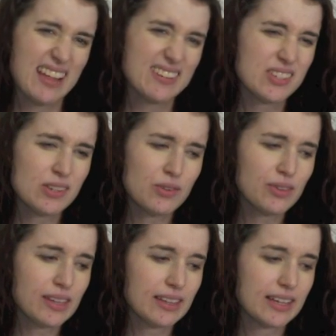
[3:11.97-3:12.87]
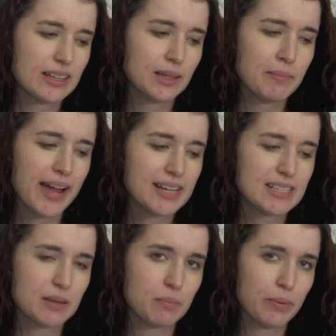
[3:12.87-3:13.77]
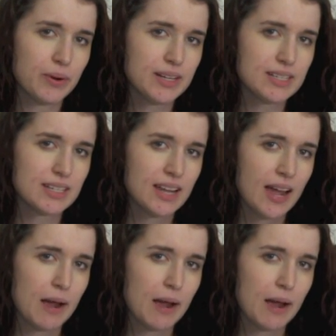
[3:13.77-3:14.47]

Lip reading: there's no really like climactic point.